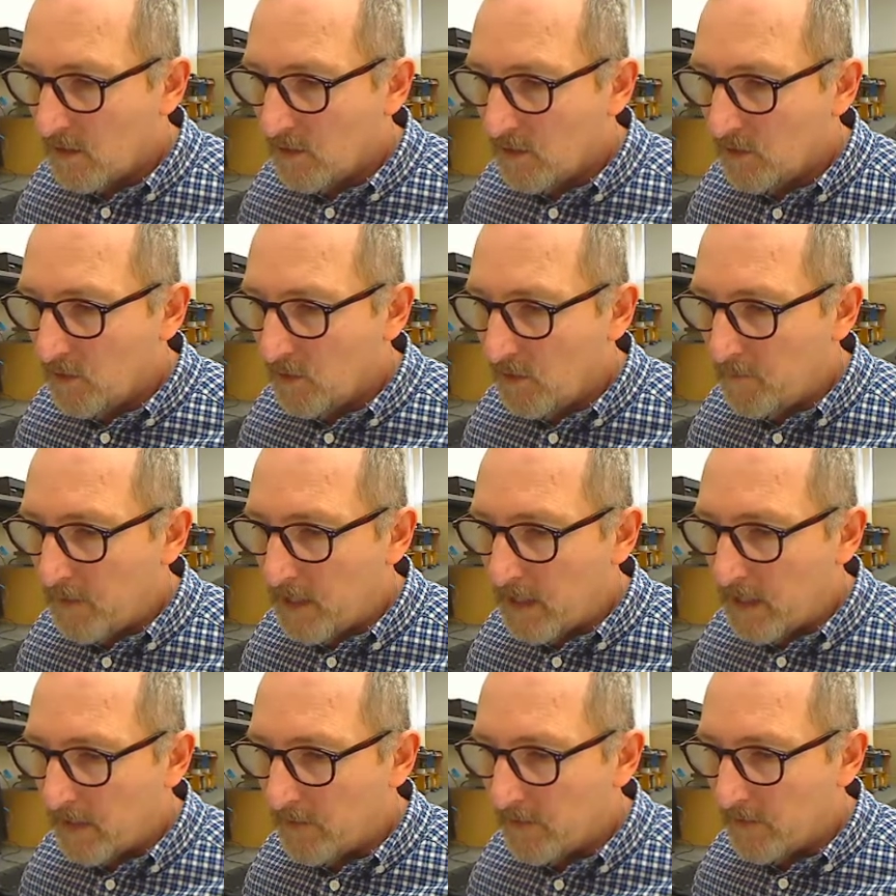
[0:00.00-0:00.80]
Not
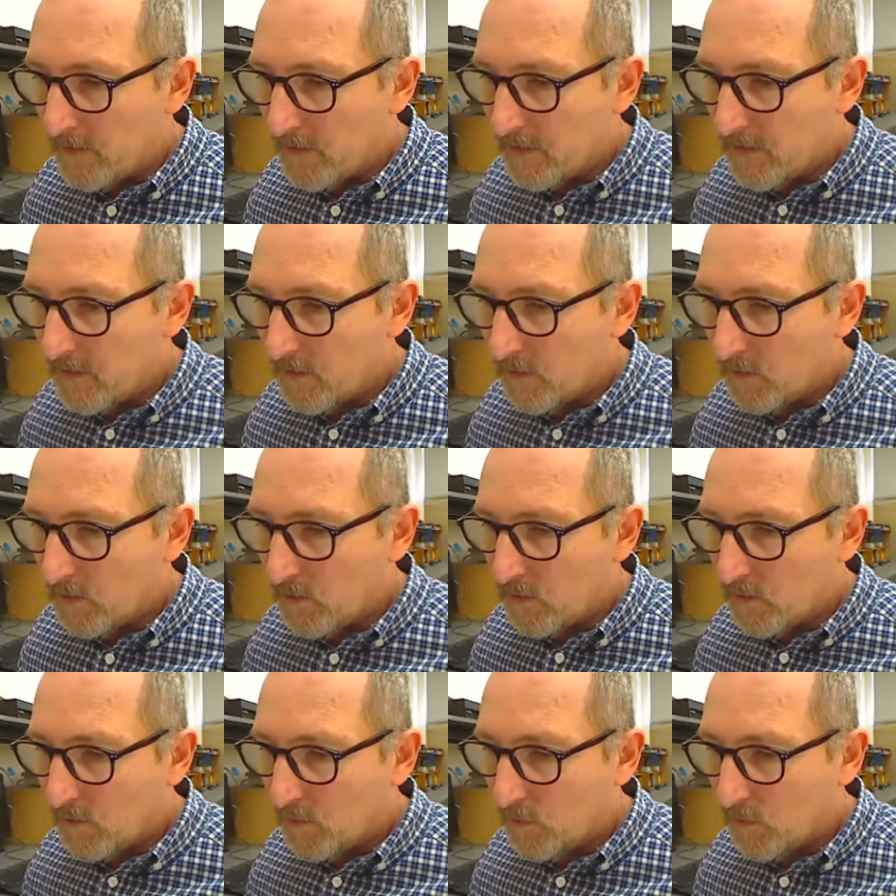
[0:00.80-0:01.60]
bad.
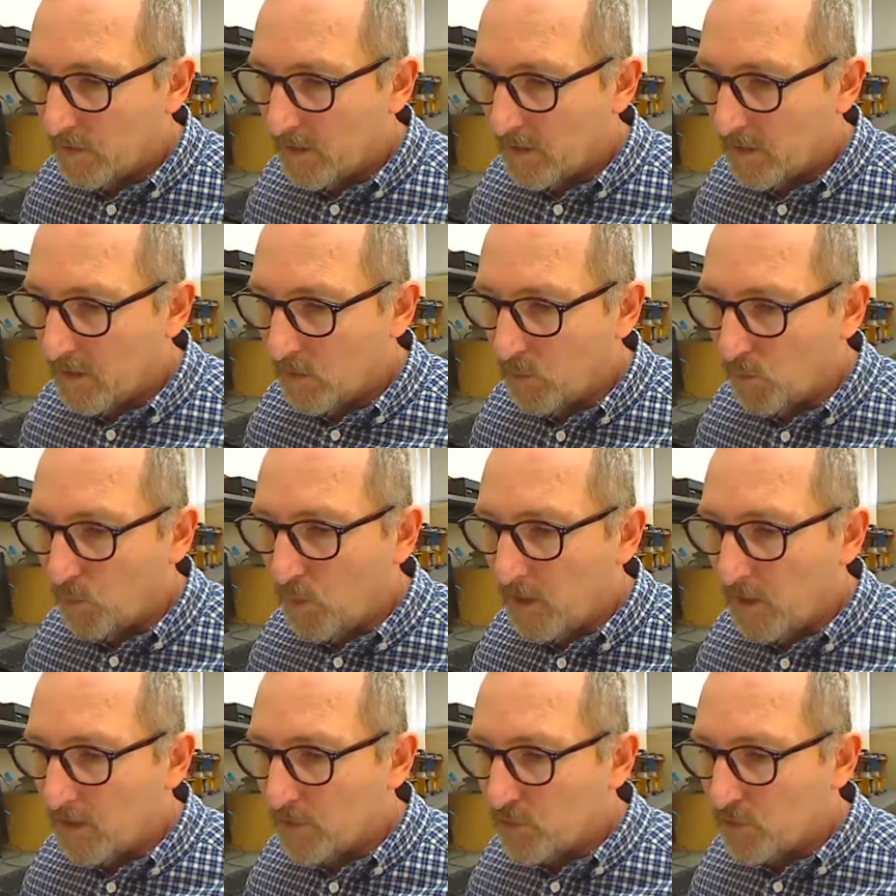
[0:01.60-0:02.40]
We're
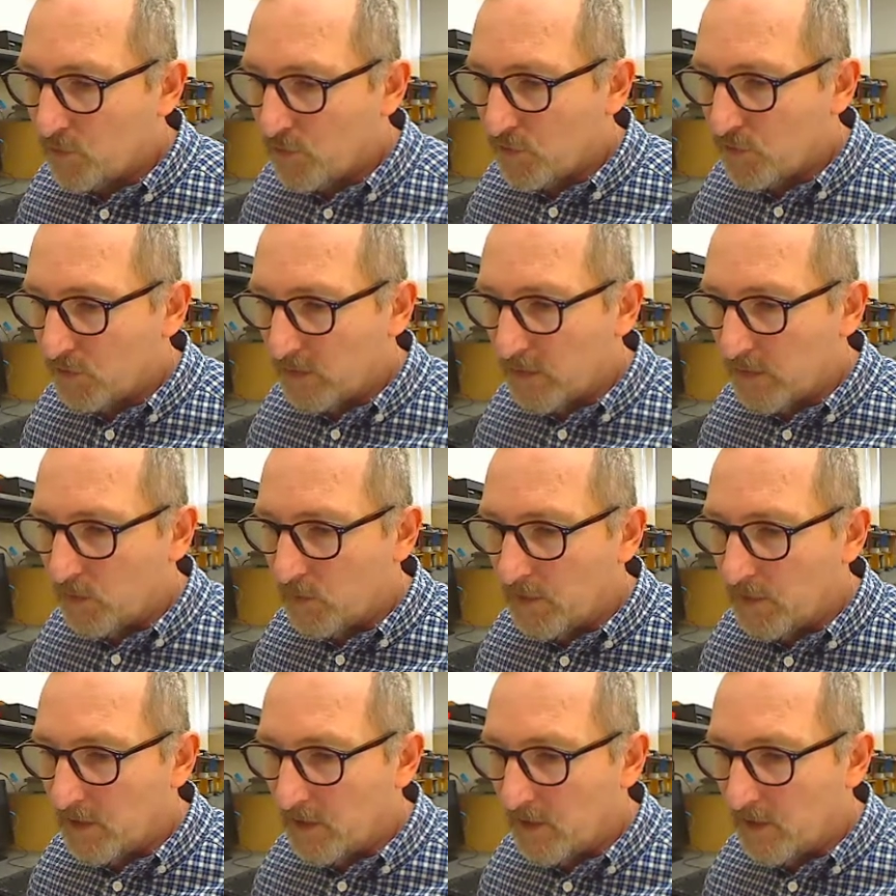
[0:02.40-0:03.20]
well and truly
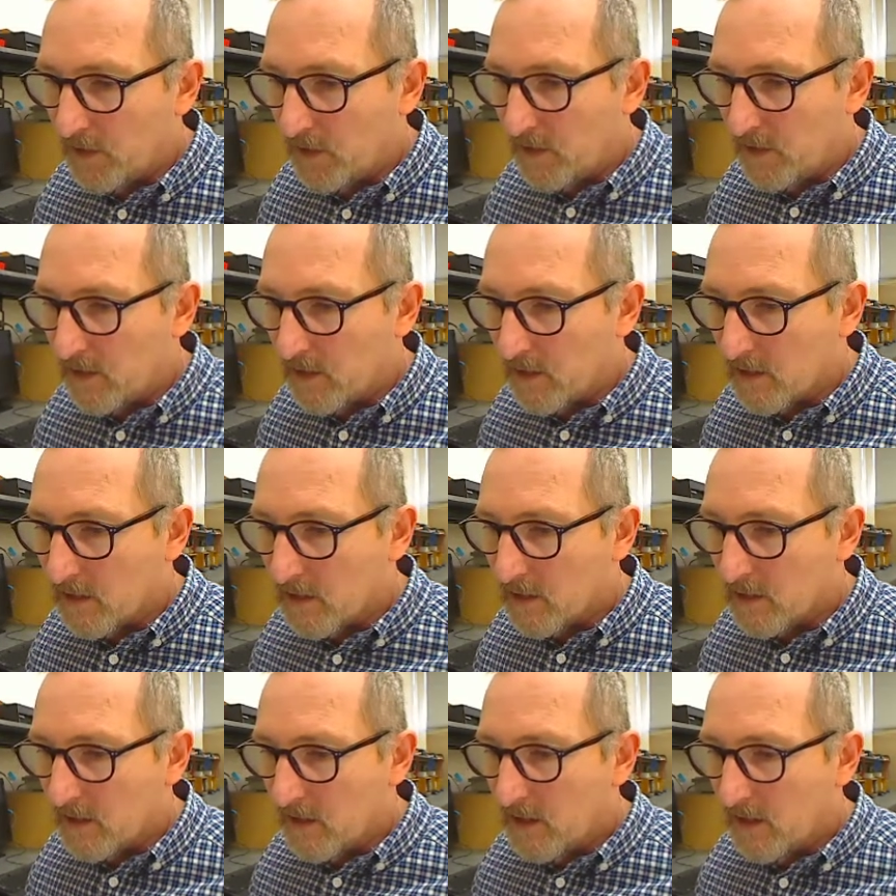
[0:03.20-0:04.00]
within
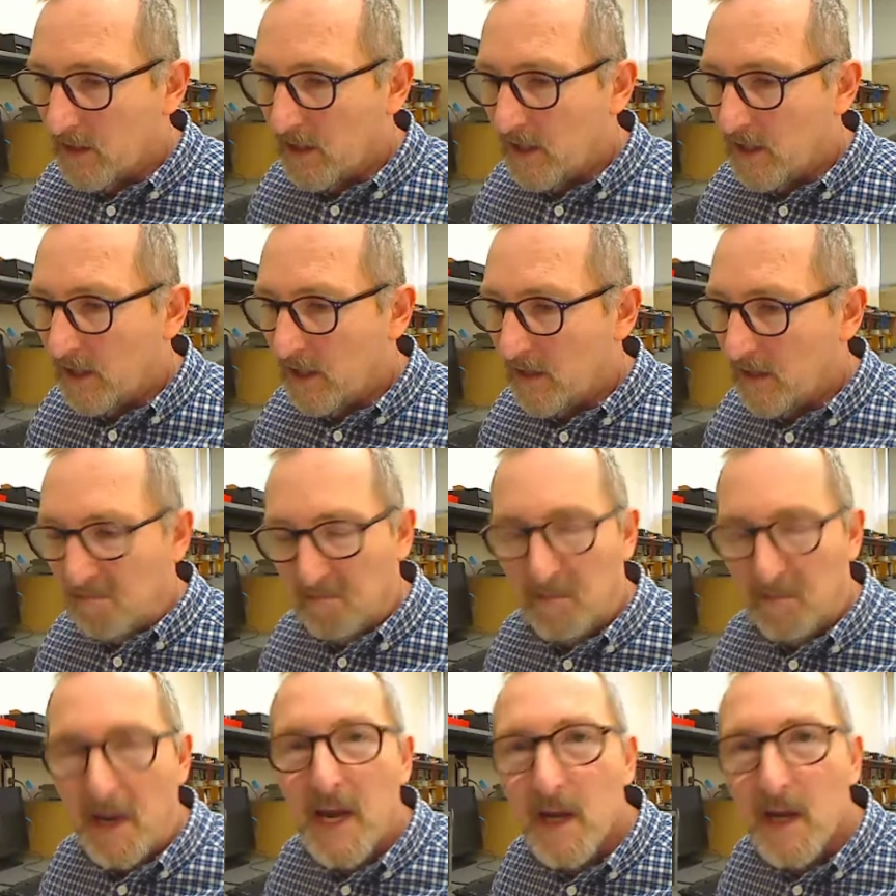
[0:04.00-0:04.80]
the
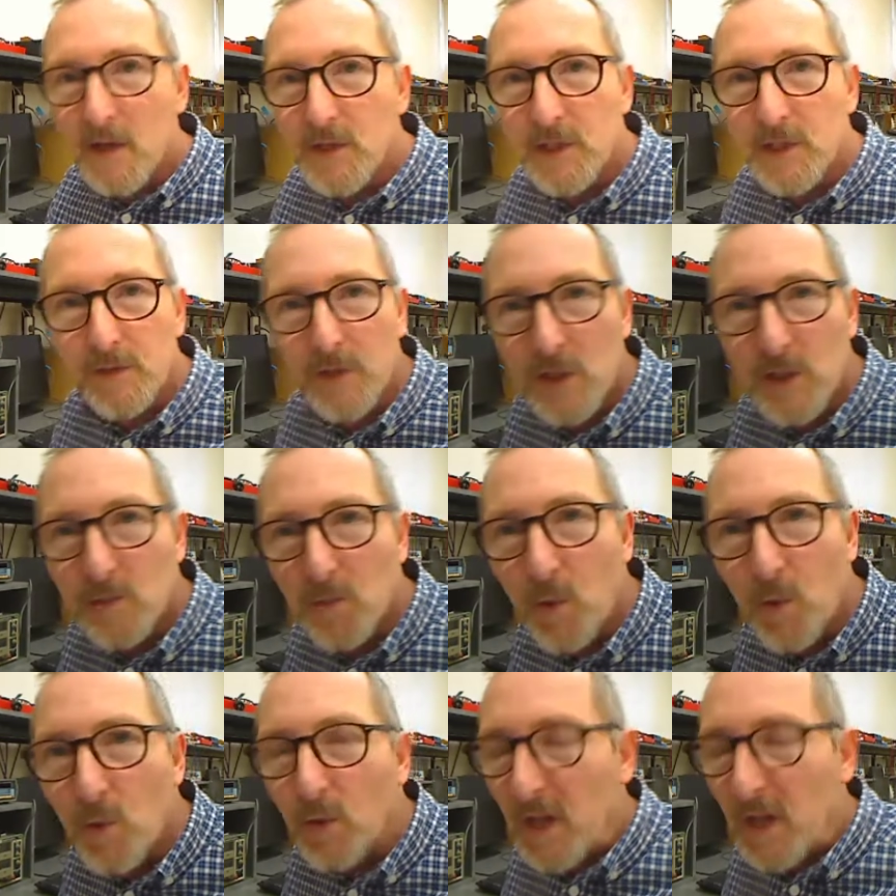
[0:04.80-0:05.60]
bounds of a
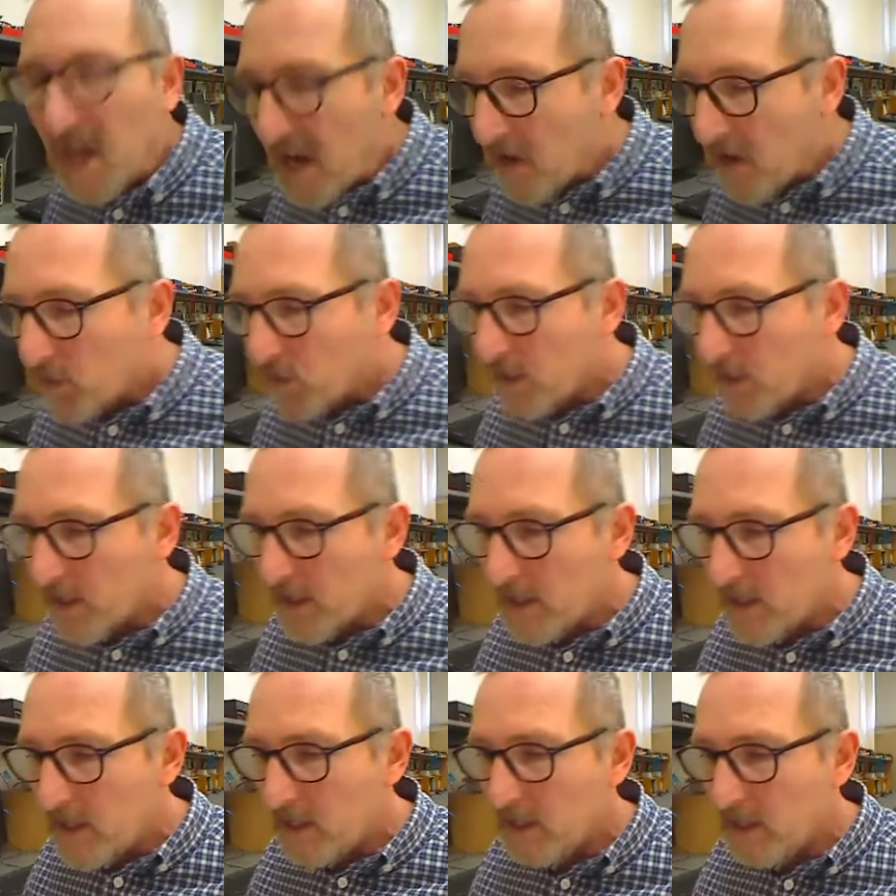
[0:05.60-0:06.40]
small error
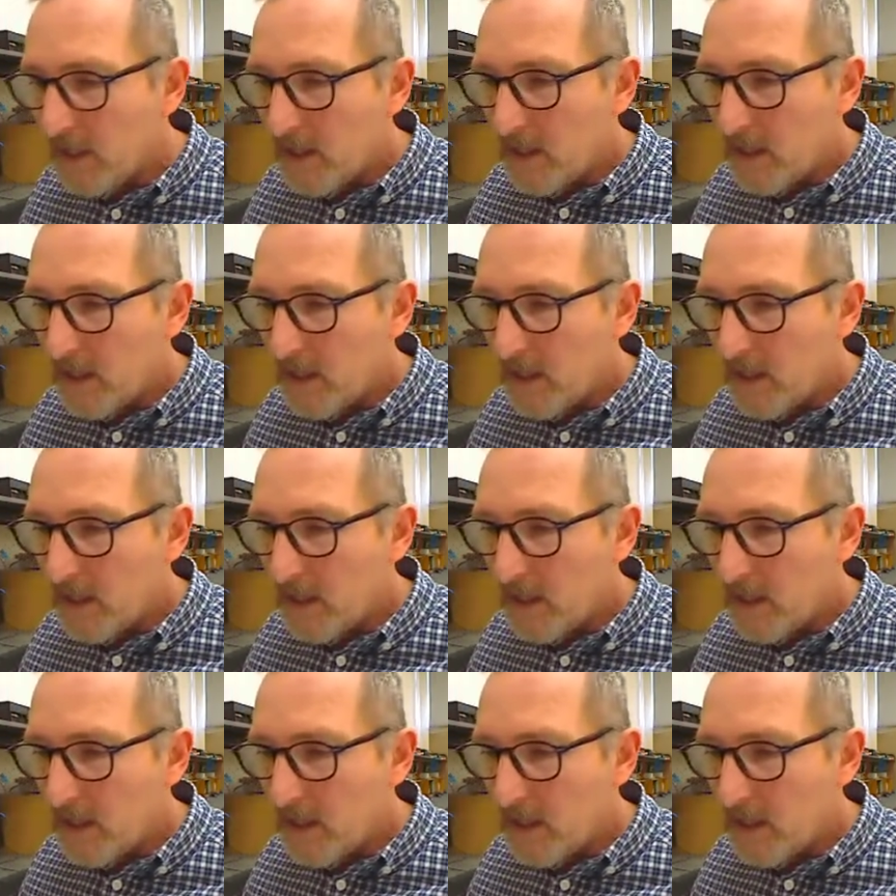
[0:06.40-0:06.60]
there.